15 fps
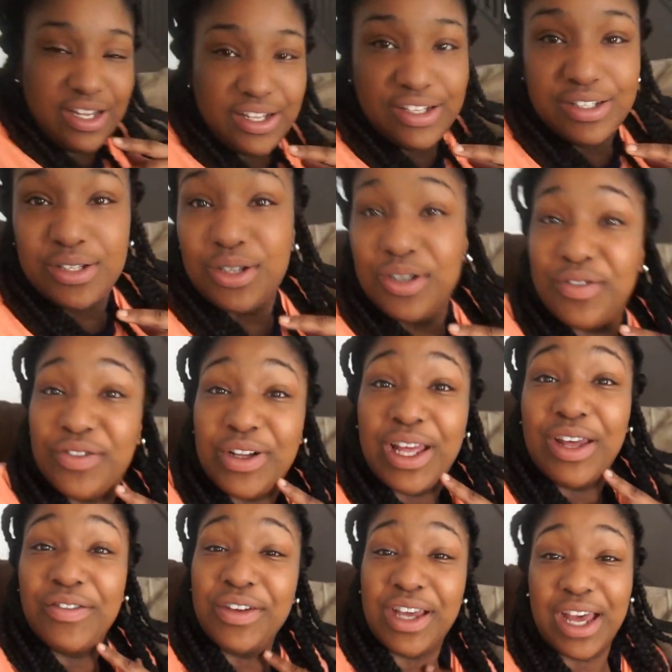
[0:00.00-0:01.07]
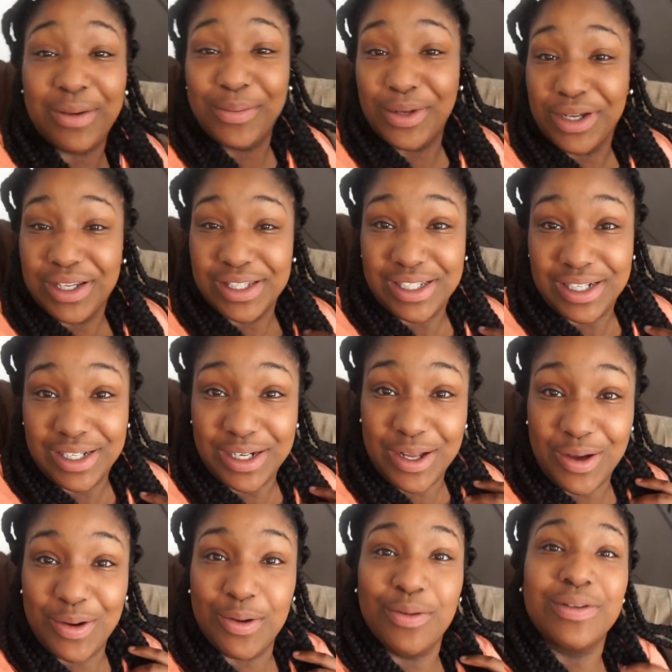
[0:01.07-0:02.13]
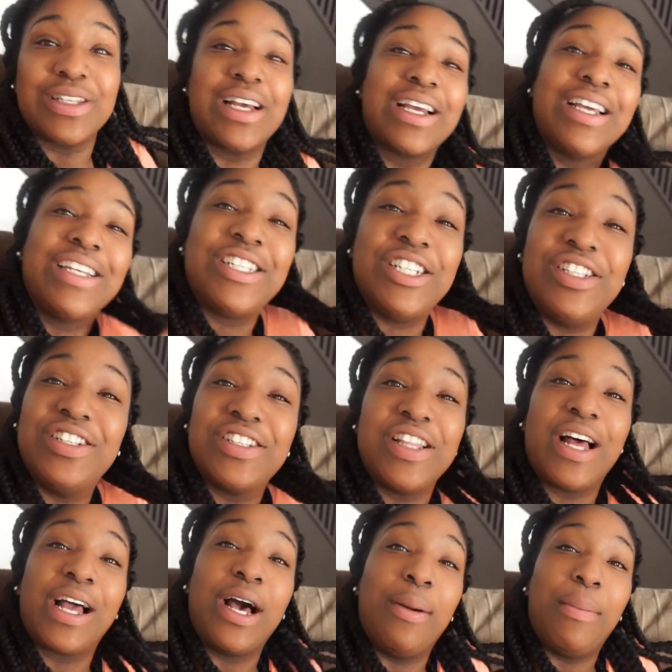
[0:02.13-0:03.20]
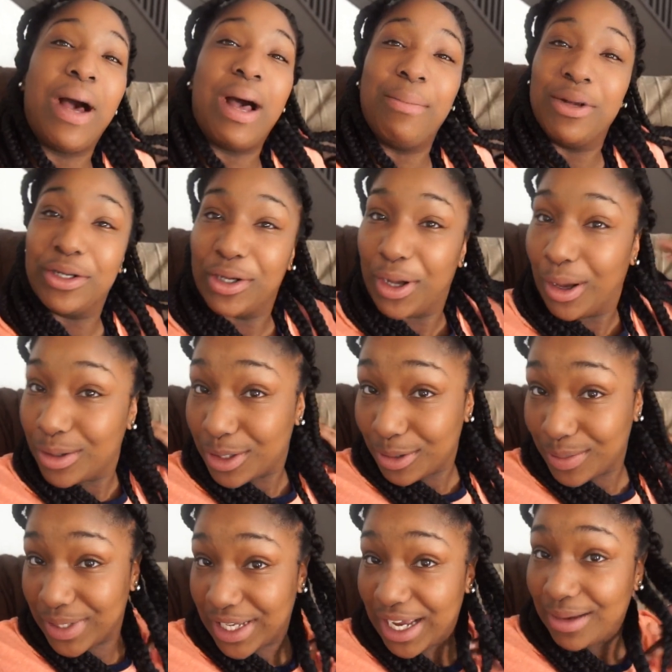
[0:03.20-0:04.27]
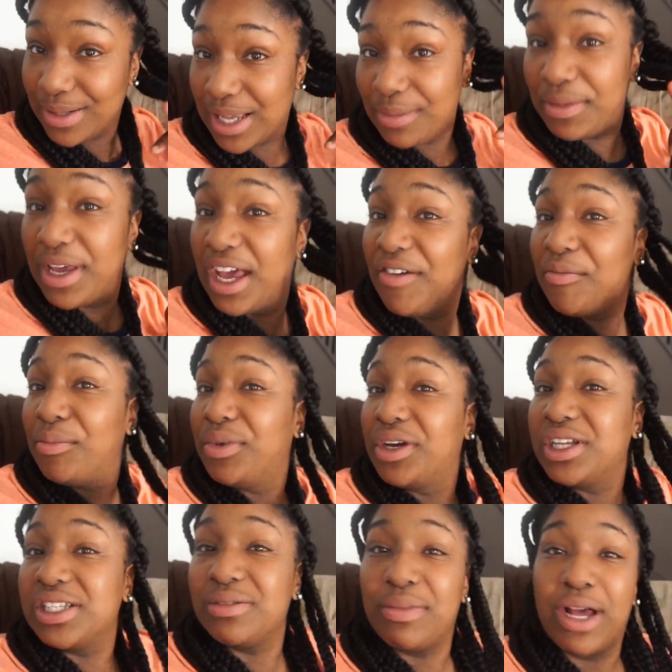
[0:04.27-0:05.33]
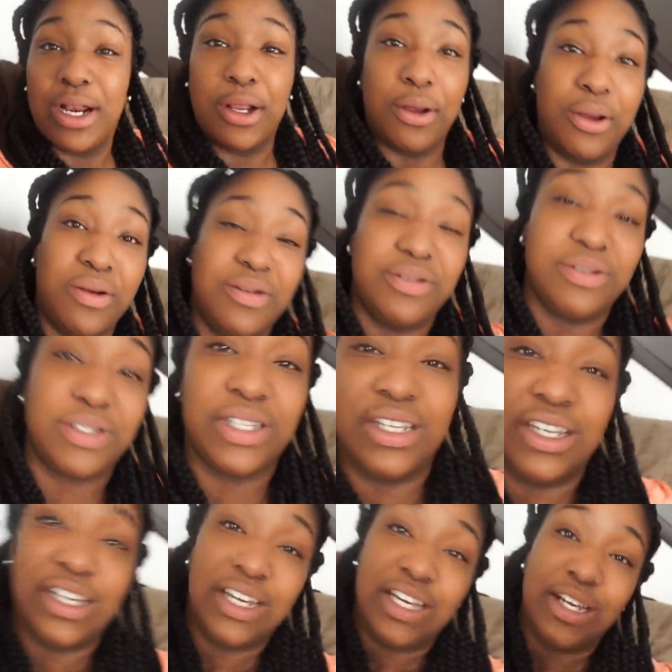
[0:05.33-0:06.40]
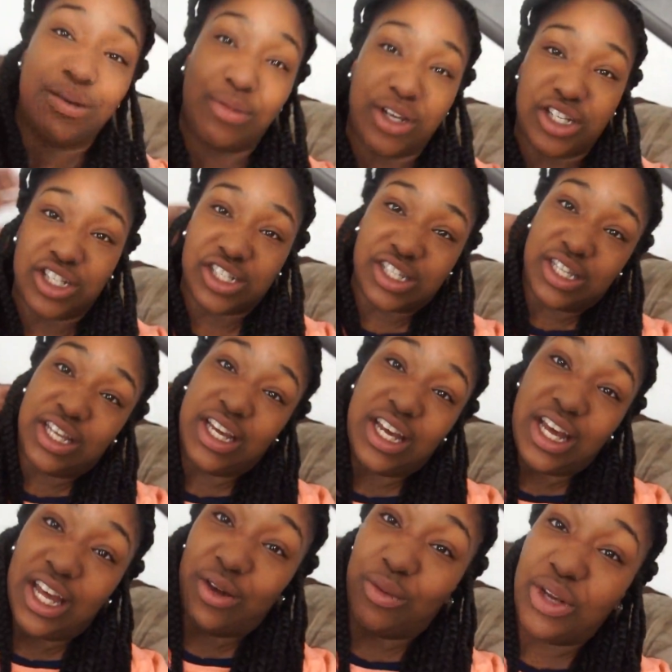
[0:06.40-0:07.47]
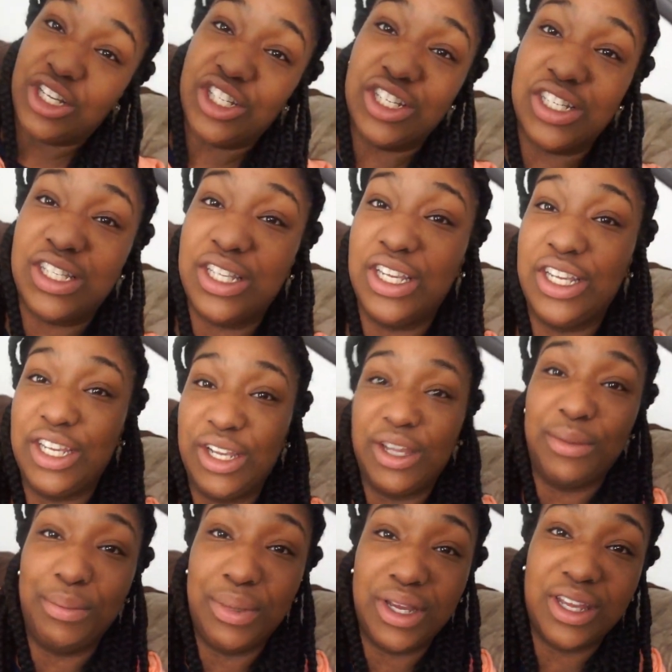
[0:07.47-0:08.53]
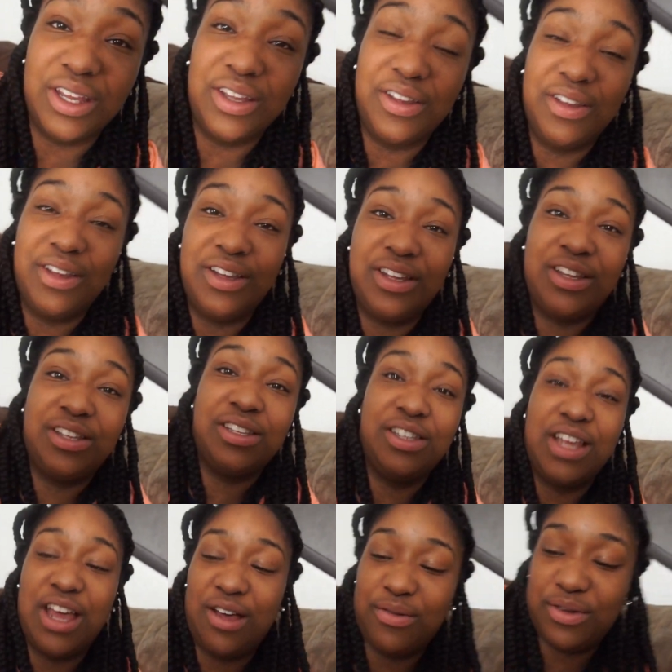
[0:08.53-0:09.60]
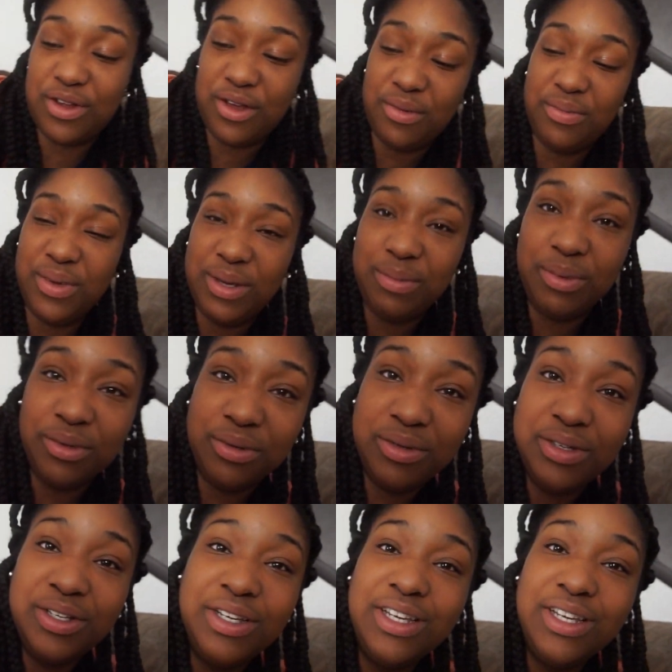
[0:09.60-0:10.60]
This girl forever got boogers in her nose. I guess she just like her mama though. Sometimes I be having boogers in my nose. We just the we just the booger. I don't know, people.